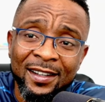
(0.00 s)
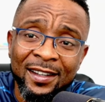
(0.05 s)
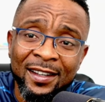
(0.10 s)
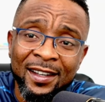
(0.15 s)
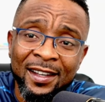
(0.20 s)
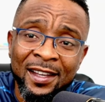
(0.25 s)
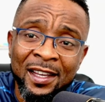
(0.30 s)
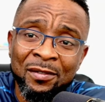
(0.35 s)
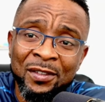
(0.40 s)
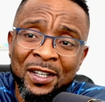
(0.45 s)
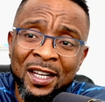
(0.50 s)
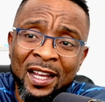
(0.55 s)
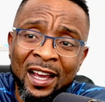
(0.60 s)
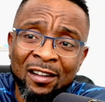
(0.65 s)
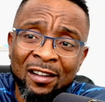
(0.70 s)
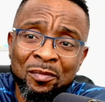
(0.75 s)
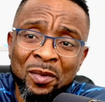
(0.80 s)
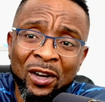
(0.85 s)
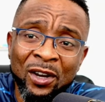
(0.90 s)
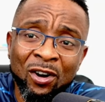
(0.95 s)
if they have
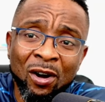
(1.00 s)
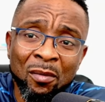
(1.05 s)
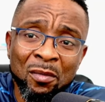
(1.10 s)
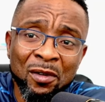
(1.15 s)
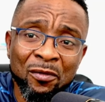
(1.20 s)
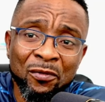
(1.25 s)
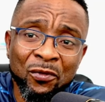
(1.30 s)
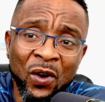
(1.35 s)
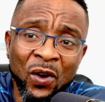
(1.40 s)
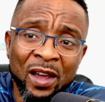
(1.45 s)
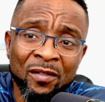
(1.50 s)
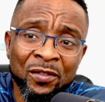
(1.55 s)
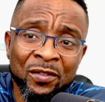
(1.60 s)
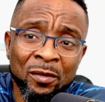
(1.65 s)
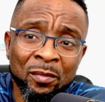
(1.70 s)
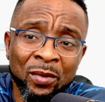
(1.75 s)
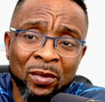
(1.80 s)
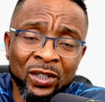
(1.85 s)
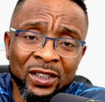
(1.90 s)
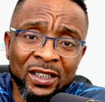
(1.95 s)
been coming for
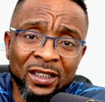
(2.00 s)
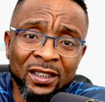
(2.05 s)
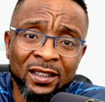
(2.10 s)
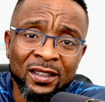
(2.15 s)
everybody